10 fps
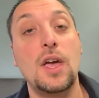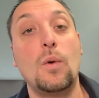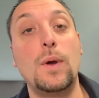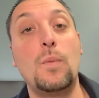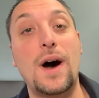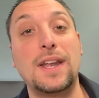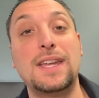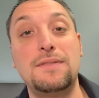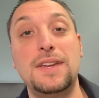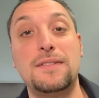We want to
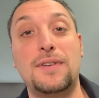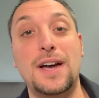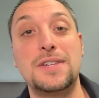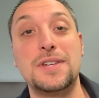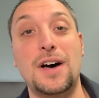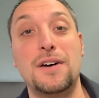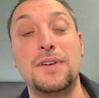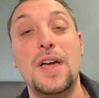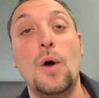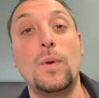give the advice
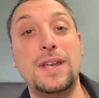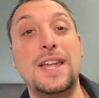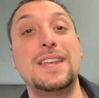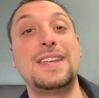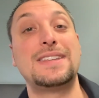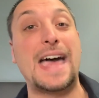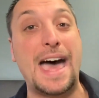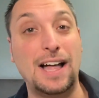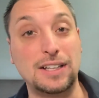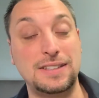of, we need to
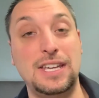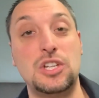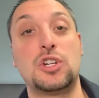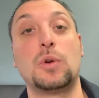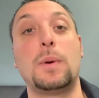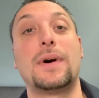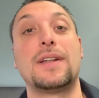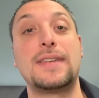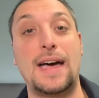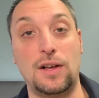tell a teacher, we want
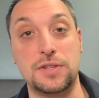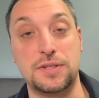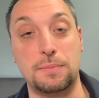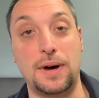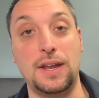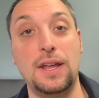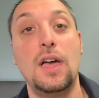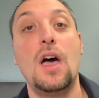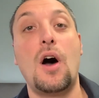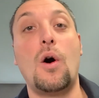to tell somebody,
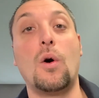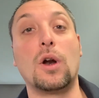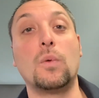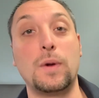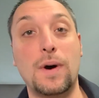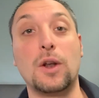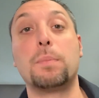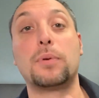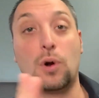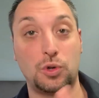or we want to
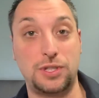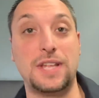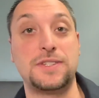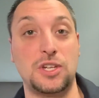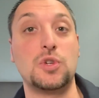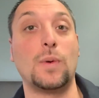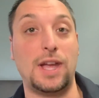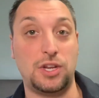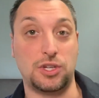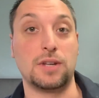approach that
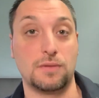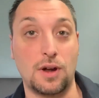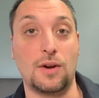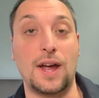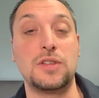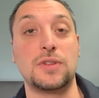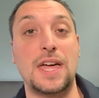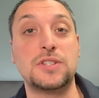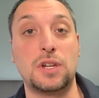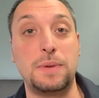situation. All right. So
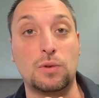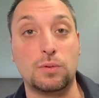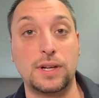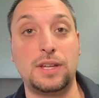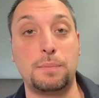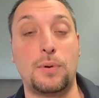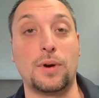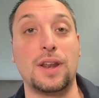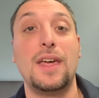that's going to be really important.